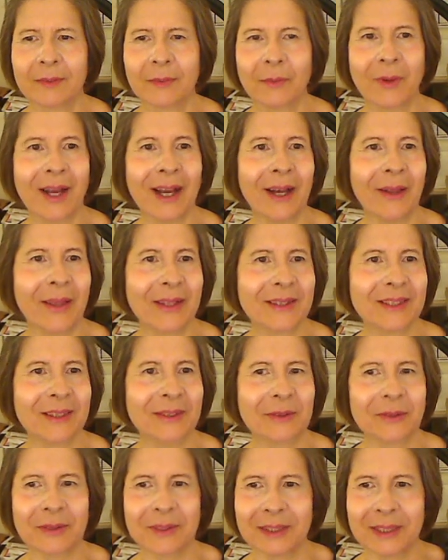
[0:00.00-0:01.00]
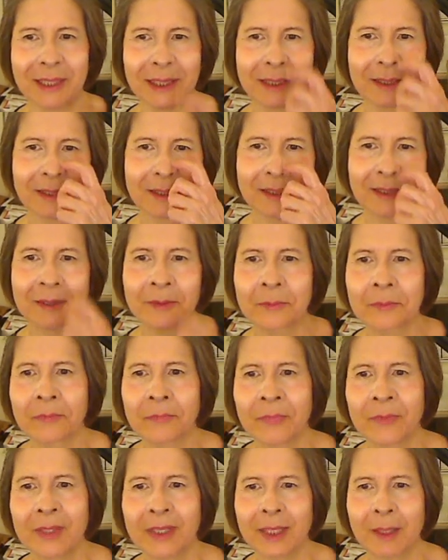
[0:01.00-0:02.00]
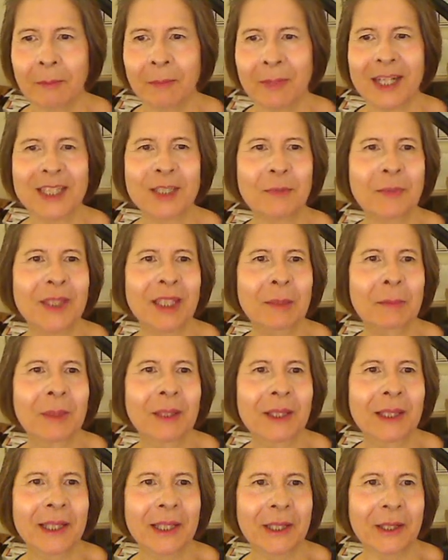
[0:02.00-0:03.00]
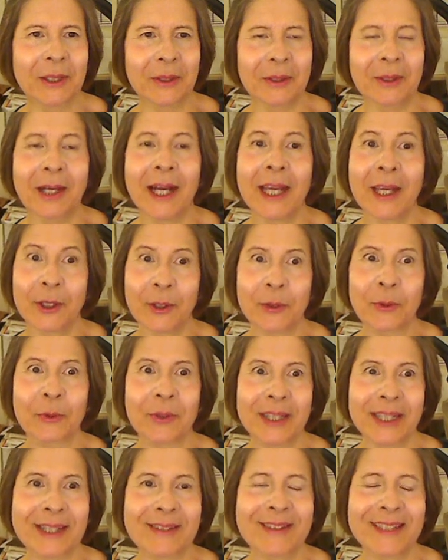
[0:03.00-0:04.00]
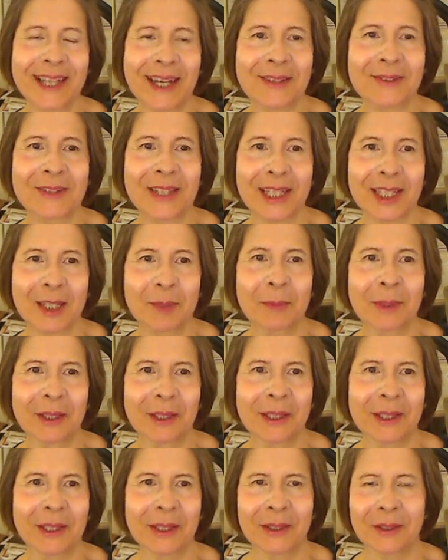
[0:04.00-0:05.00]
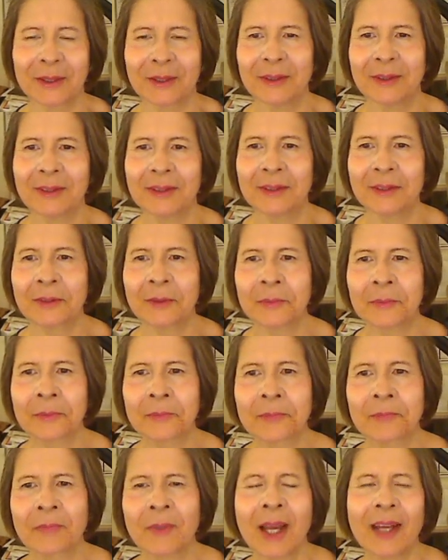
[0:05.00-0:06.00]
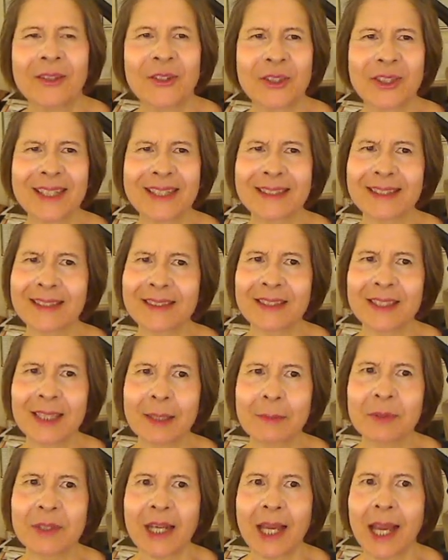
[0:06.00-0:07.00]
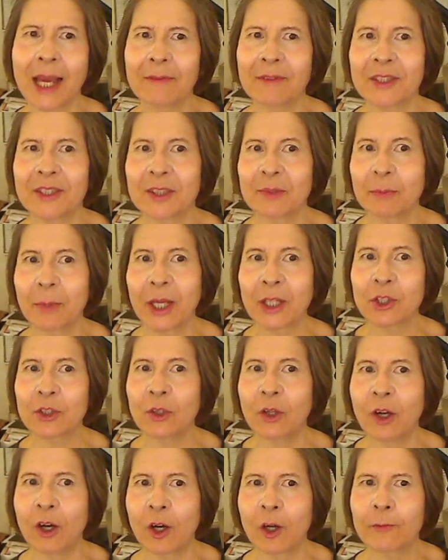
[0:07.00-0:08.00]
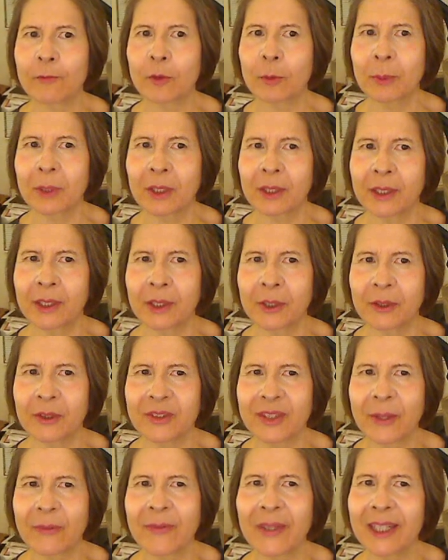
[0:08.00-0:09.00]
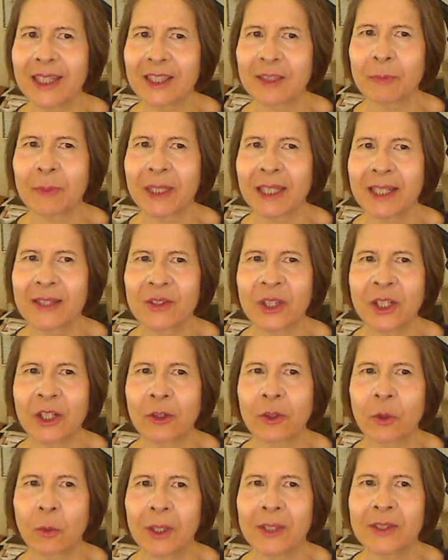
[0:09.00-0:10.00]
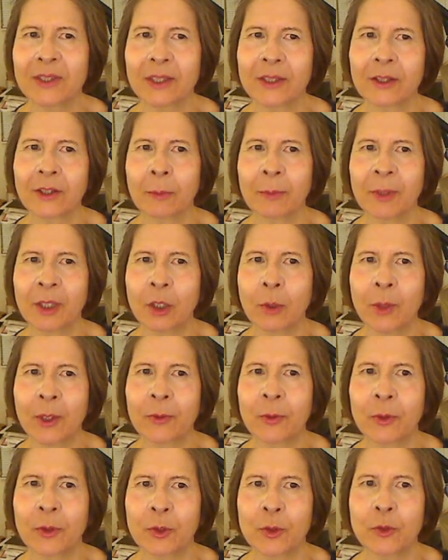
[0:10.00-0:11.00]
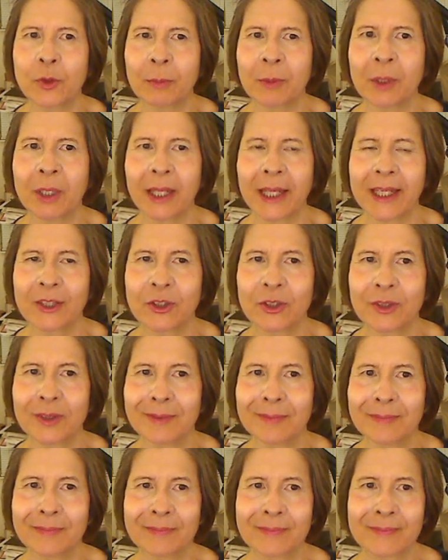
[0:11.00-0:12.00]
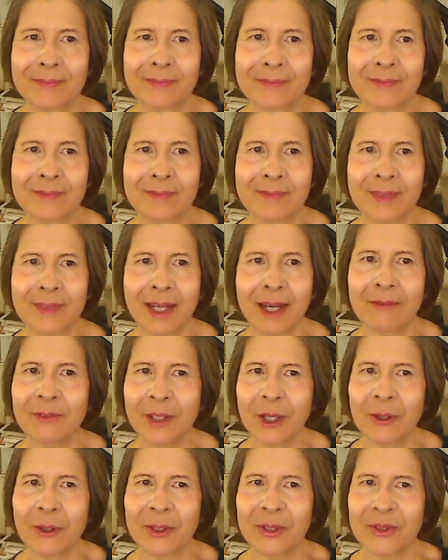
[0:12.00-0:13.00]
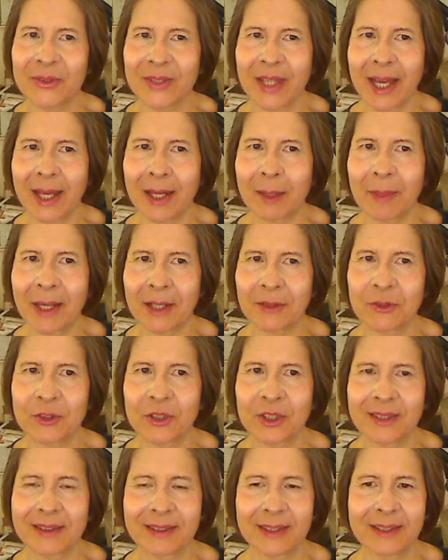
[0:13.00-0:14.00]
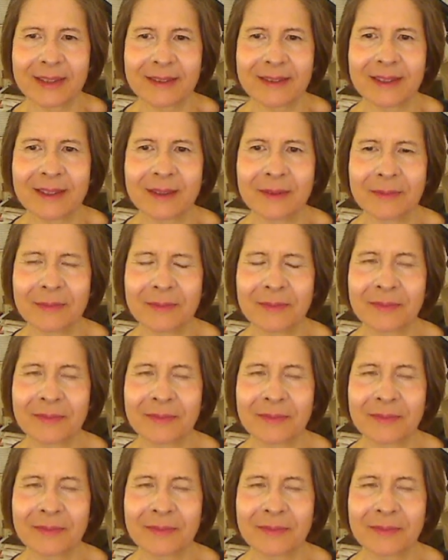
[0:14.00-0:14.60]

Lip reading: Wow, that's interesting. It must be a millennial. I agree. It sounds like a millennial. Jesus seems to have a special heart for millennials. I think it's because they're the ones that are going to be going through the tribulation. I've noticed that about Jesus.